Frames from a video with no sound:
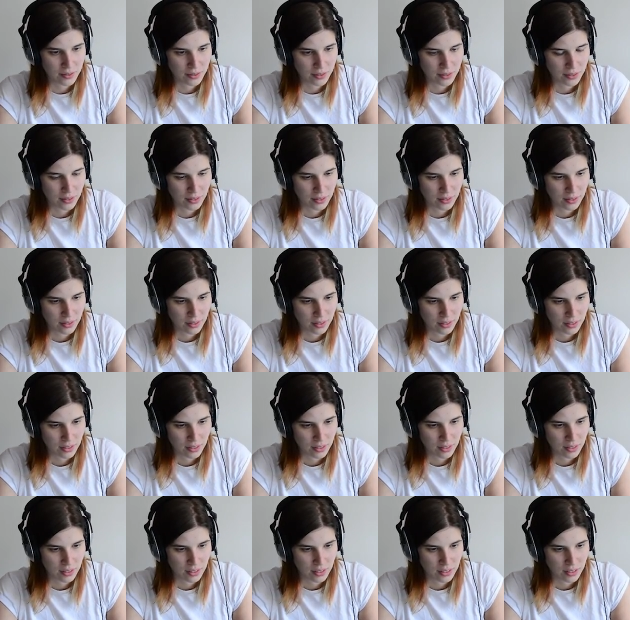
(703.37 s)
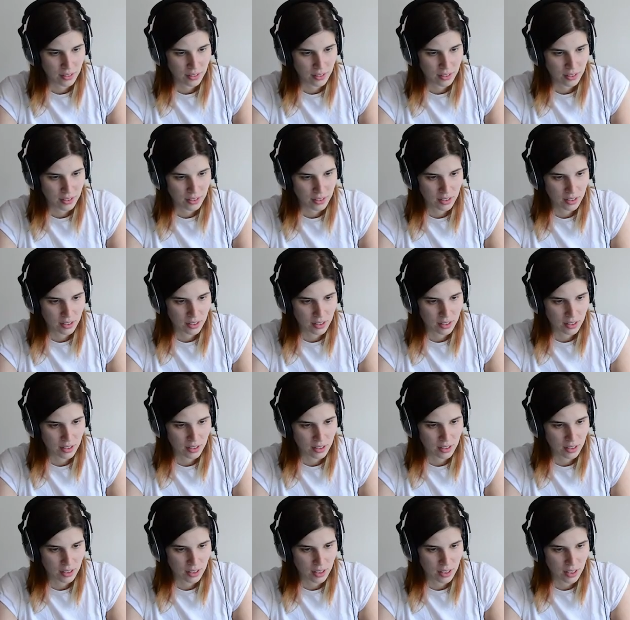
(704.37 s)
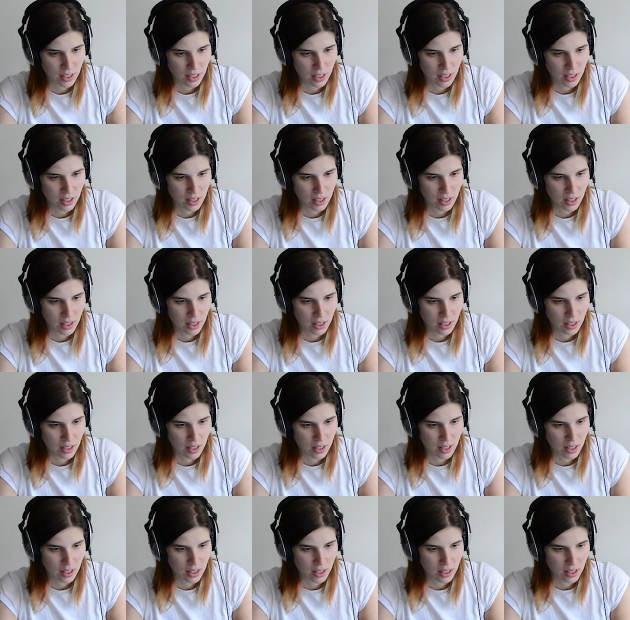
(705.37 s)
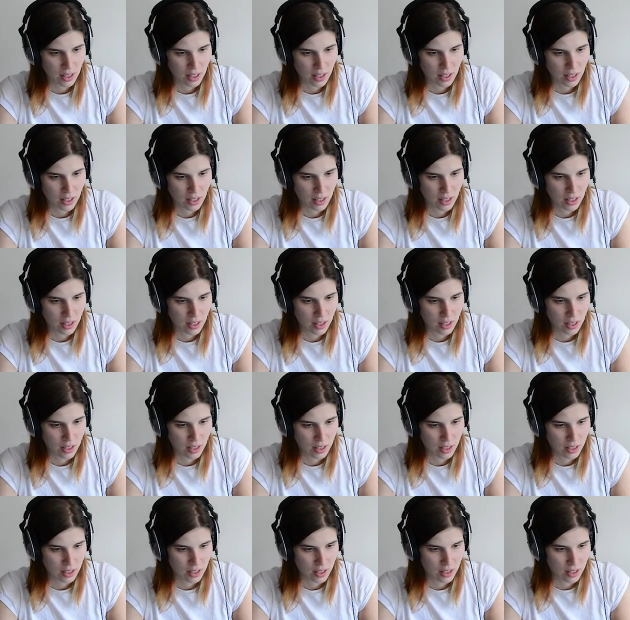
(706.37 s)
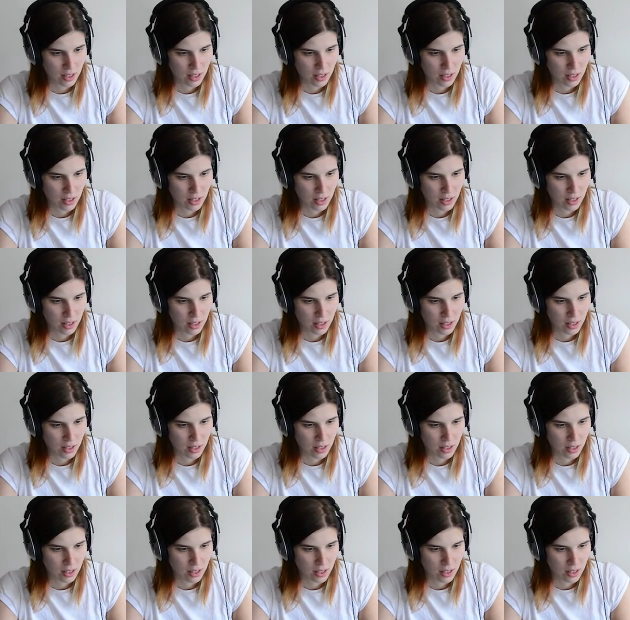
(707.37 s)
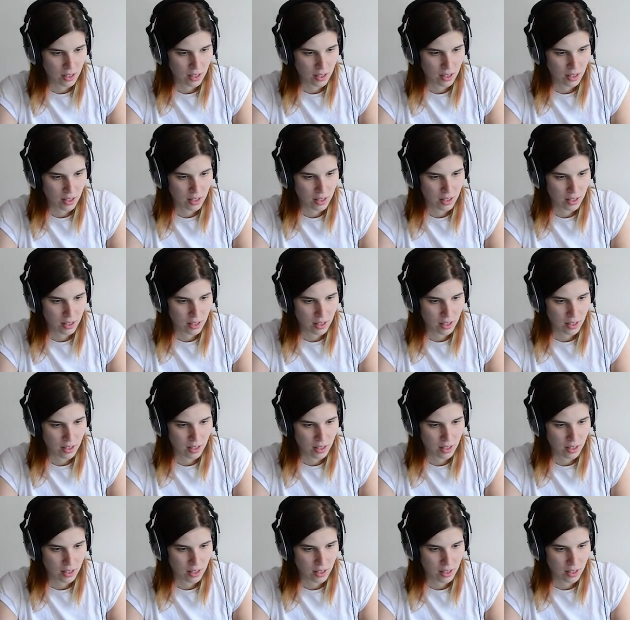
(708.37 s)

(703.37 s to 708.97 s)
No one is speaking in this clip.